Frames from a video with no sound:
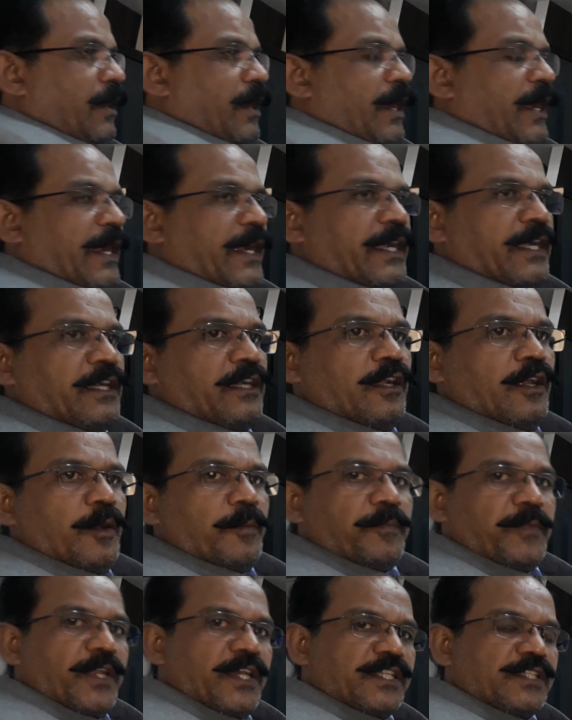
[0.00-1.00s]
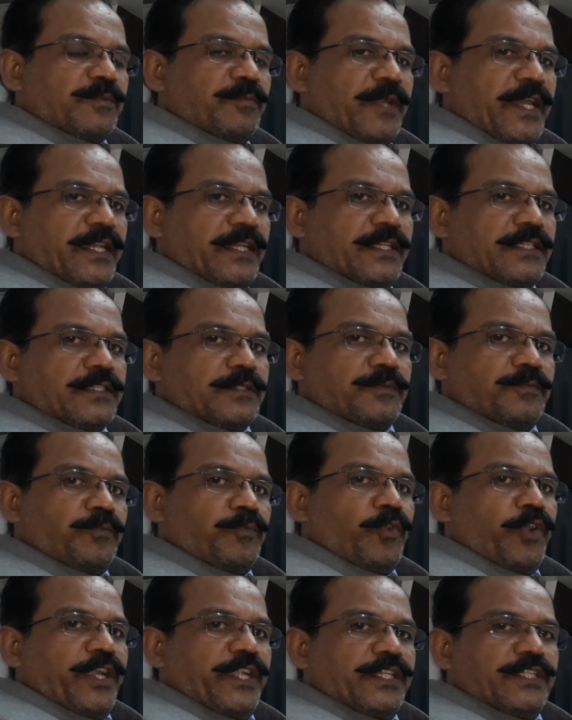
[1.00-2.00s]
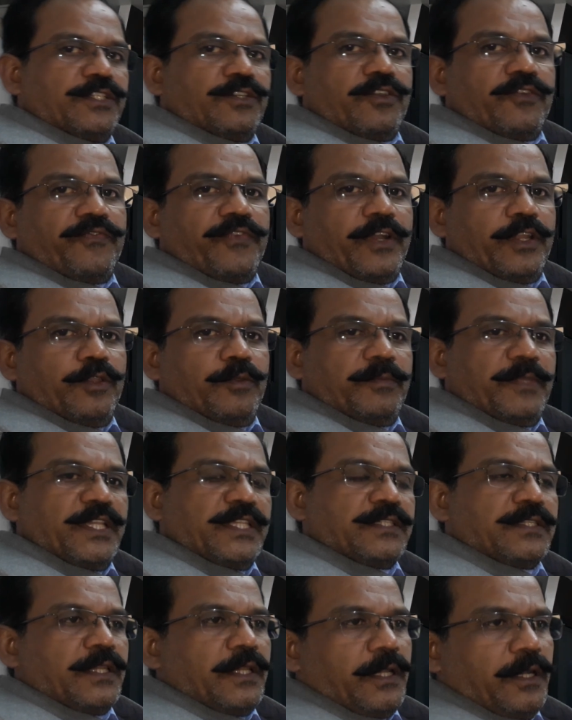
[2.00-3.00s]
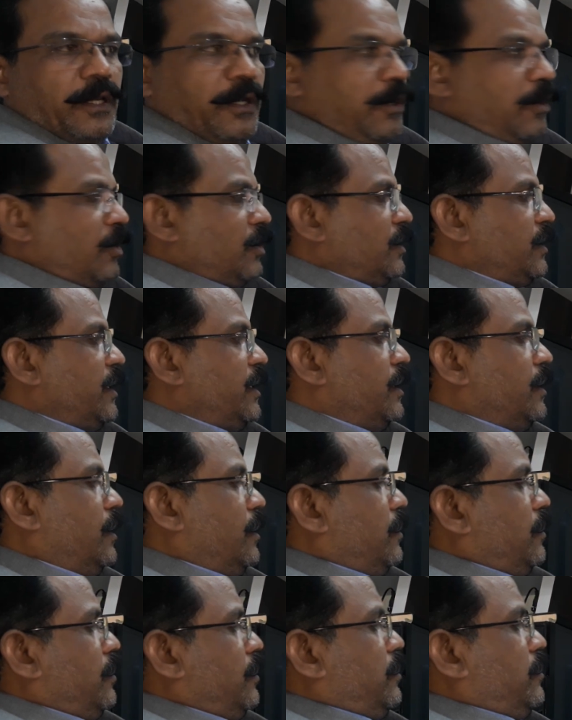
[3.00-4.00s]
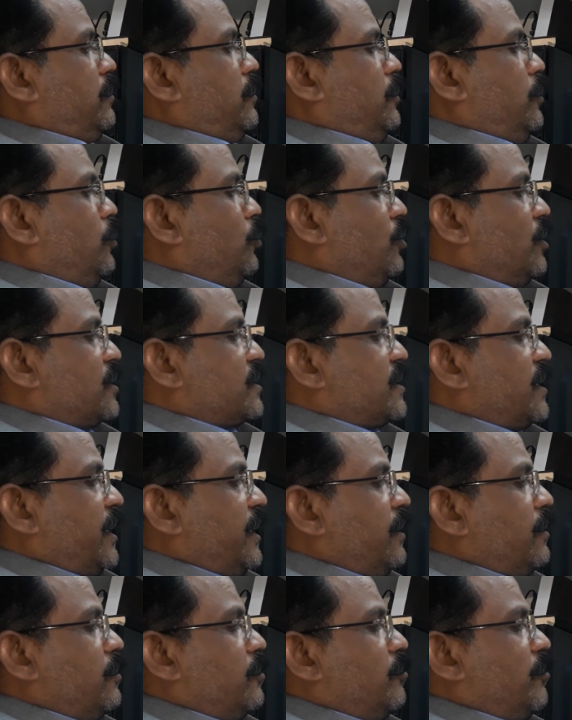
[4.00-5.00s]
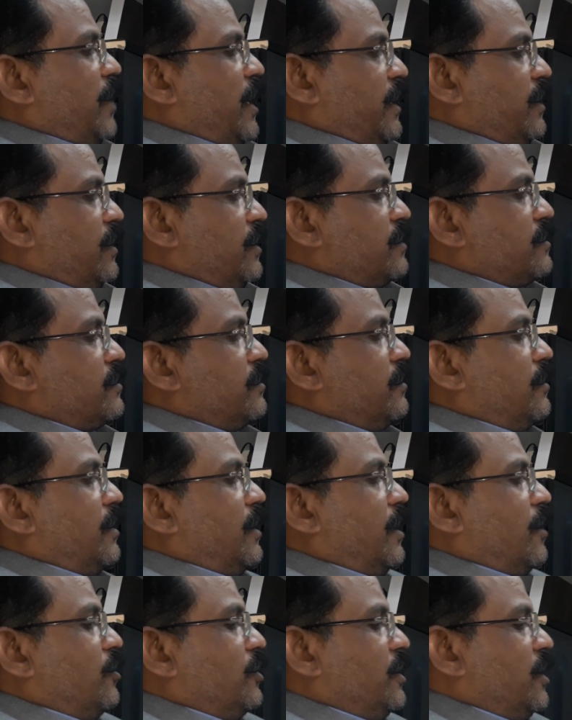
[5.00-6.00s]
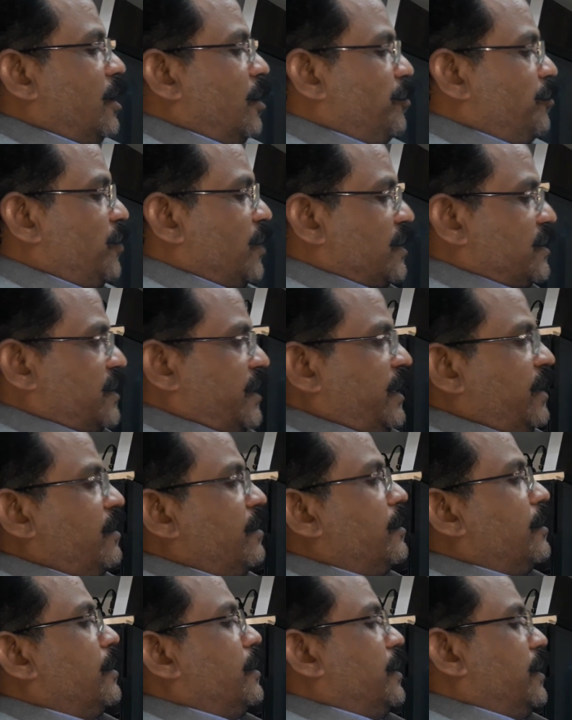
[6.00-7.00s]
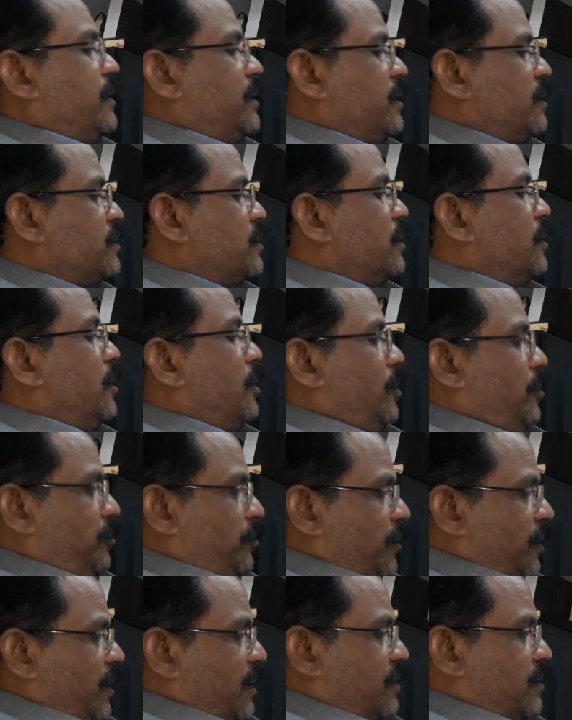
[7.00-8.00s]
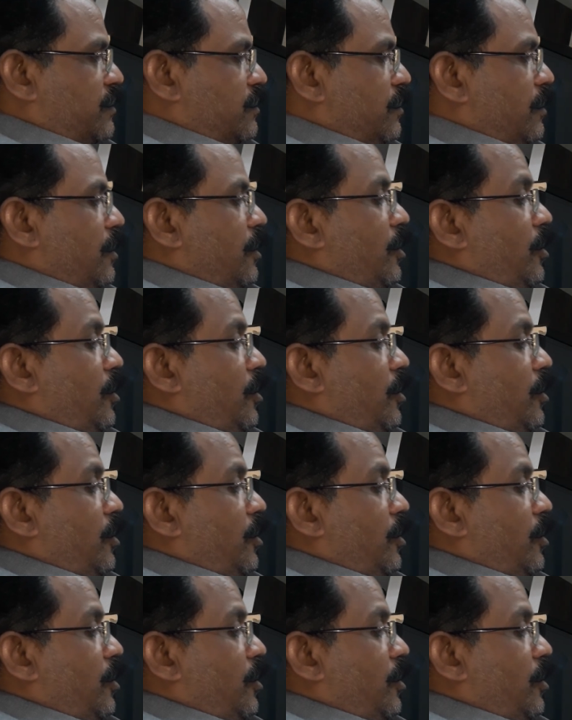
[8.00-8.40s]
And plus minus 0.05 means on the lower side minus and the upper side it is plus.